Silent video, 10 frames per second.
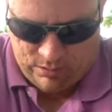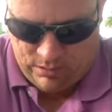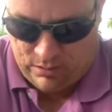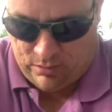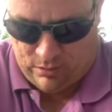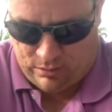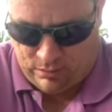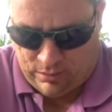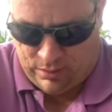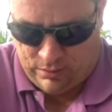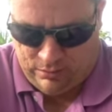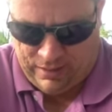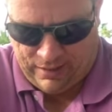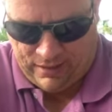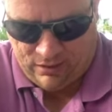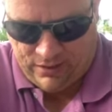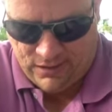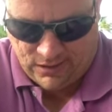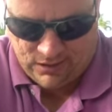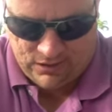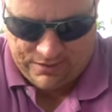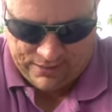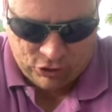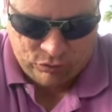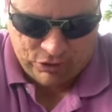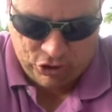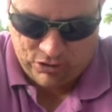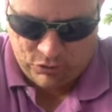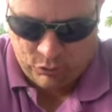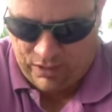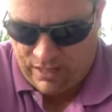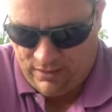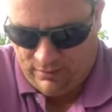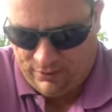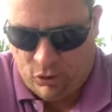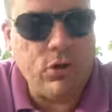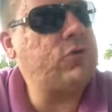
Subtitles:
it. And that kind of leads into the next question. Is it okay to let calls